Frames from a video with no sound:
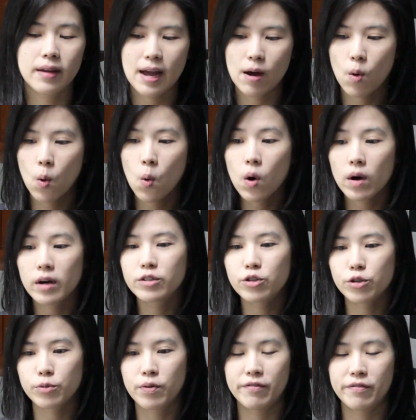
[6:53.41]
or
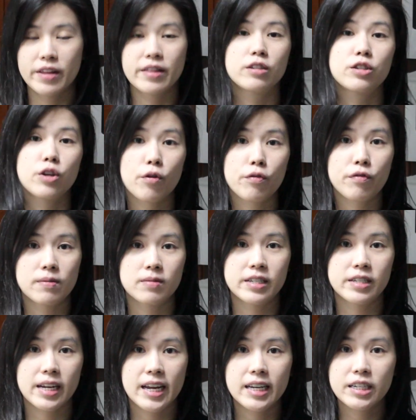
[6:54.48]
to prevent the dough from
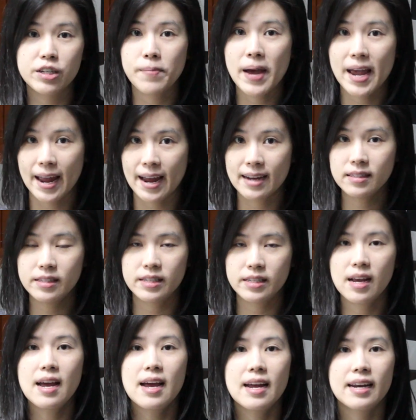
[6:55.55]
sticking to my hands.
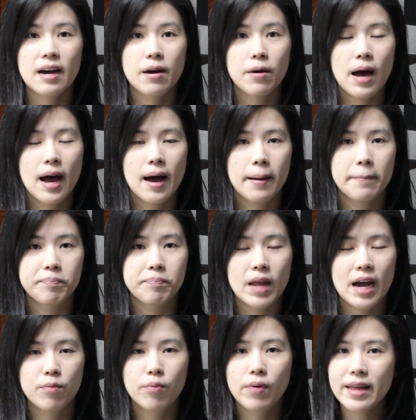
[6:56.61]
Now
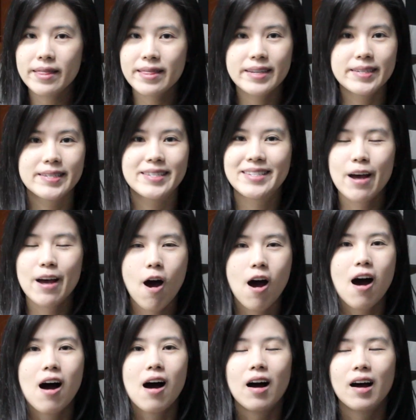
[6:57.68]
I read this
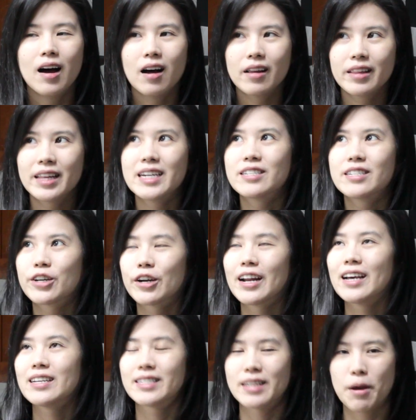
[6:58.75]
on the
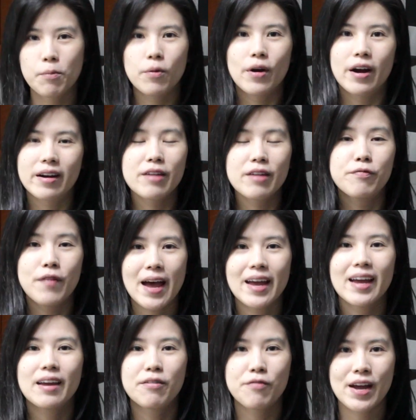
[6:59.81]
internet somewhere. If
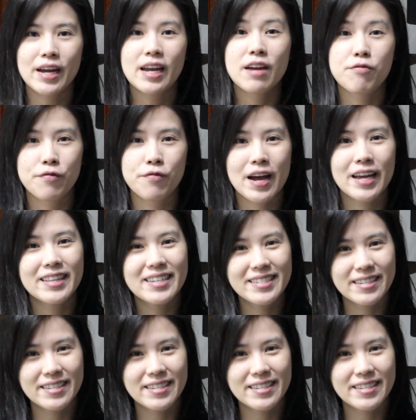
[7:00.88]
I can find this